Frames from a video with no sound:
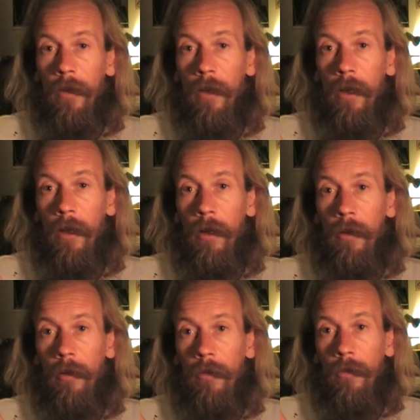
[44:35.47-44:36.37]
not
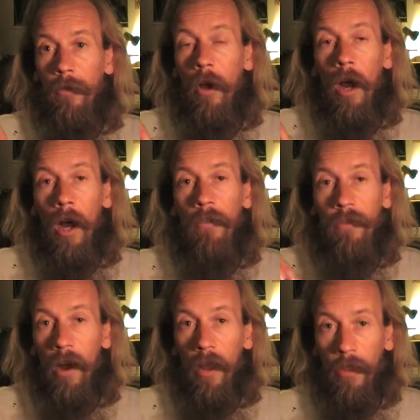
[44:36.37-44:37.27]
our
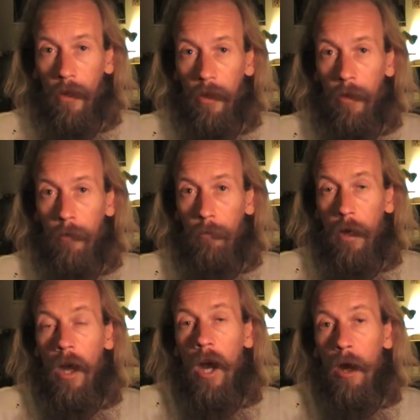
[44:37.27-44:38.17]
Father,
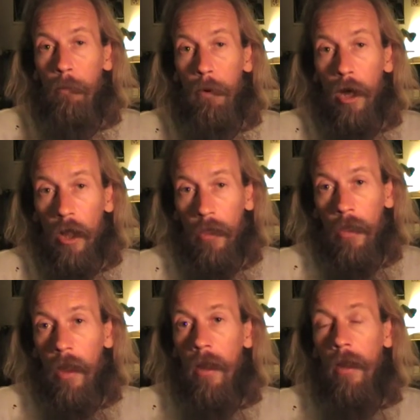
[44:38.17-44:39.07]
but our
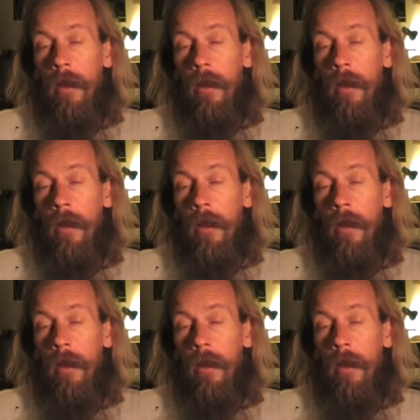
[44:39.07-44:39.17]
birther.